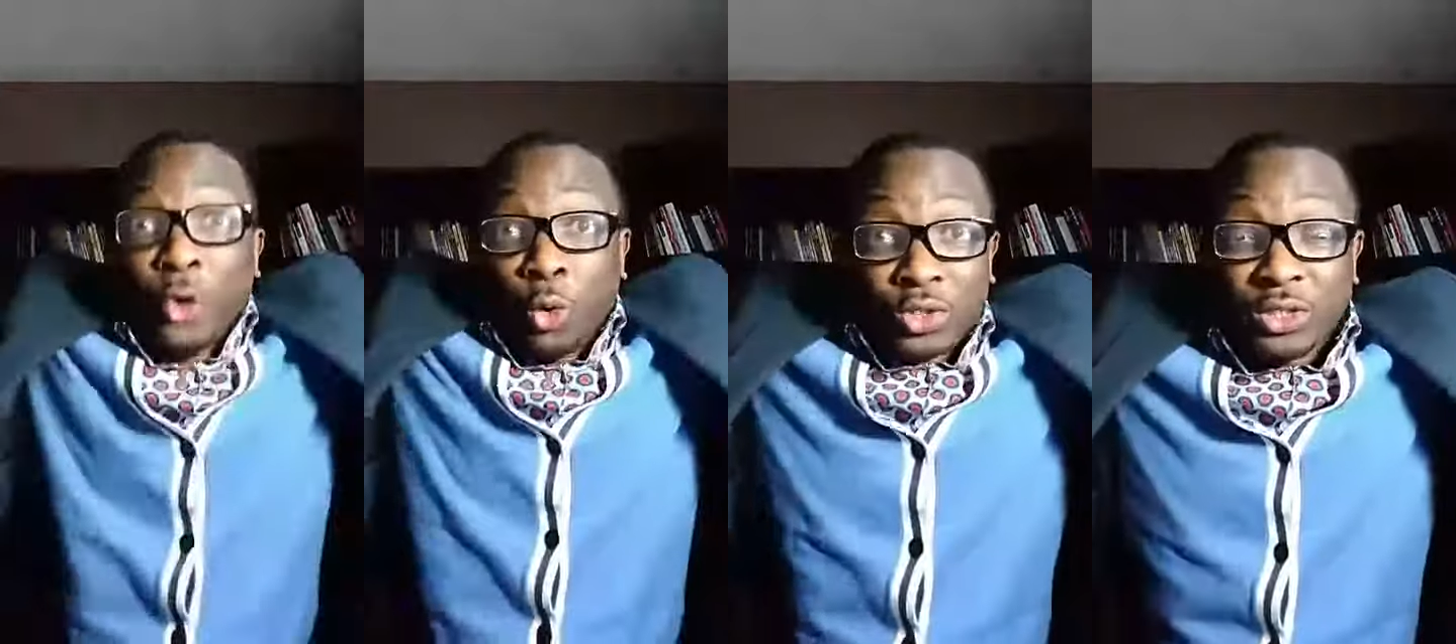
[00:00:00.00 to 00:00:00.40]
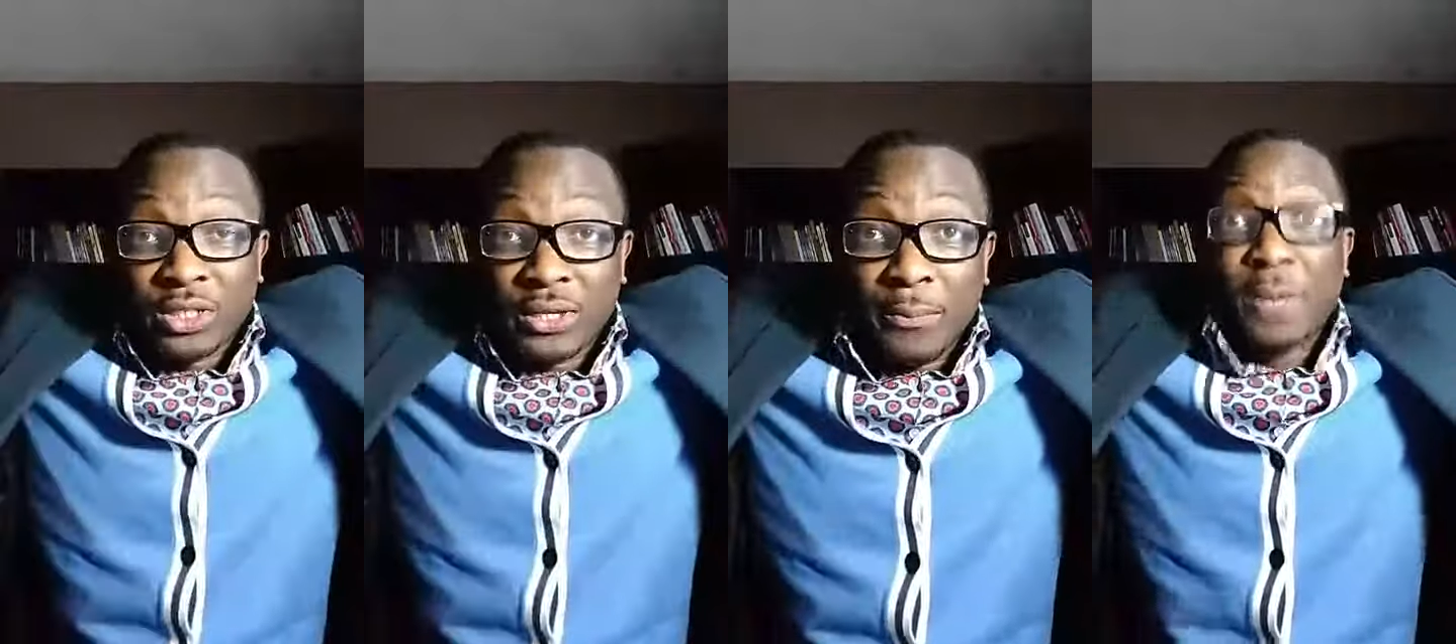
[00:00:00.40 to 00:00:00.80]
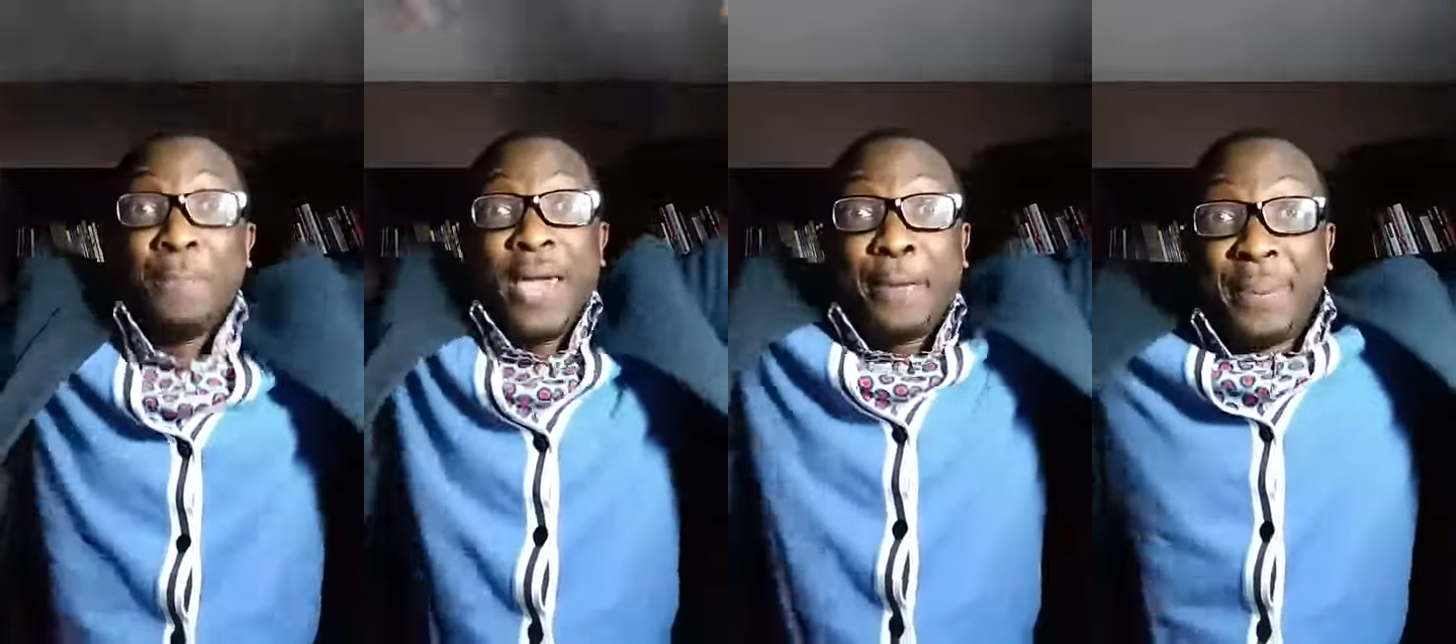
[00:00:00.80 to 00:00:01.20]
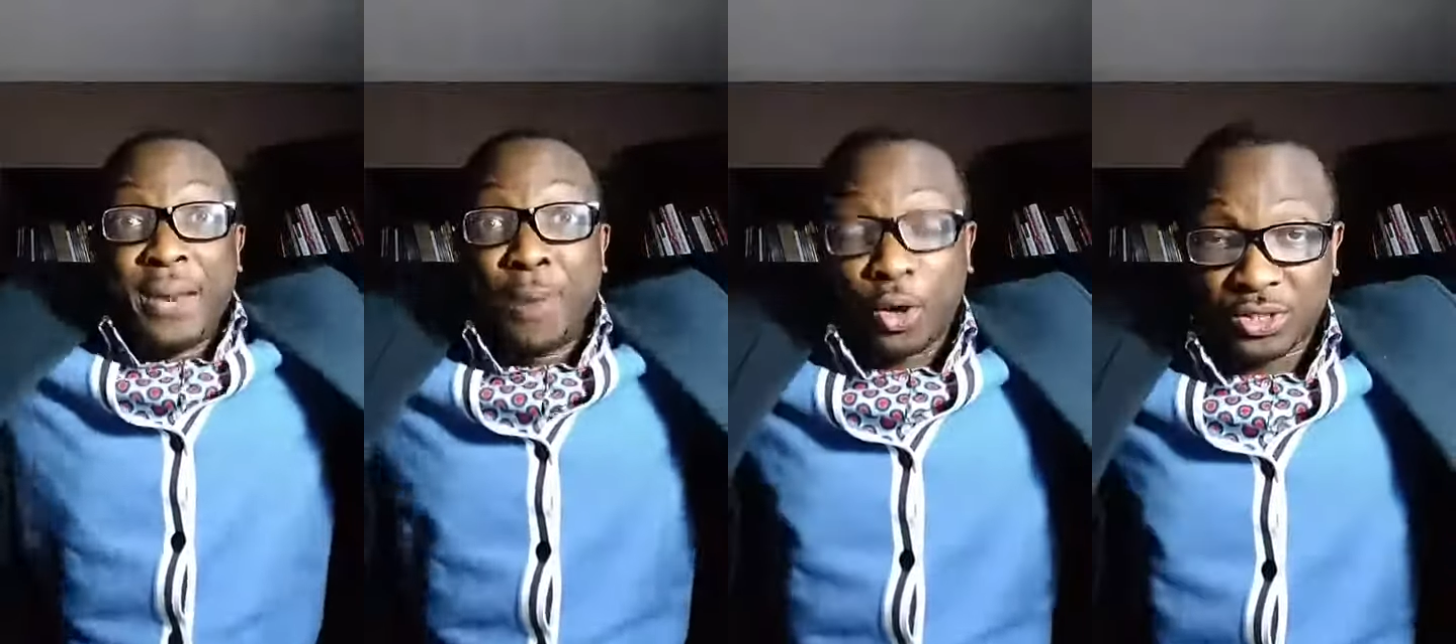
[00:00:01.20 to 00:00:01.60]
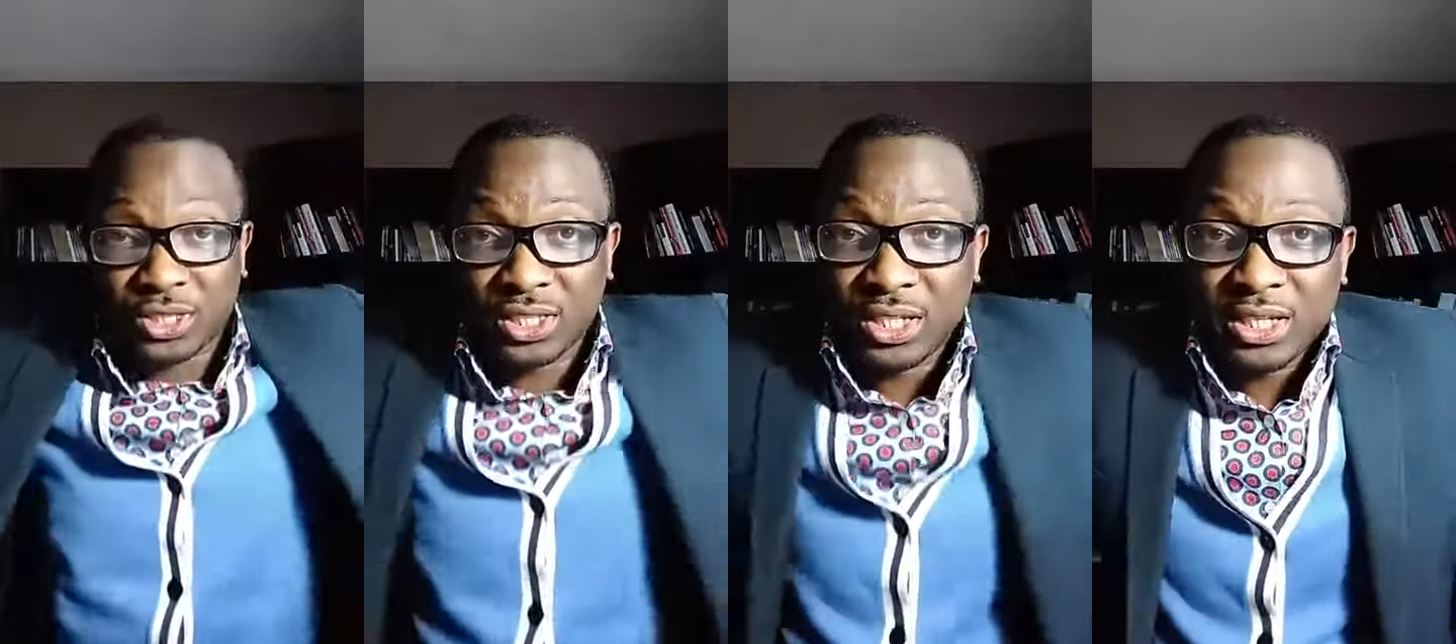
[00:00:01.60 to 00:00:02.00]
road with big billboards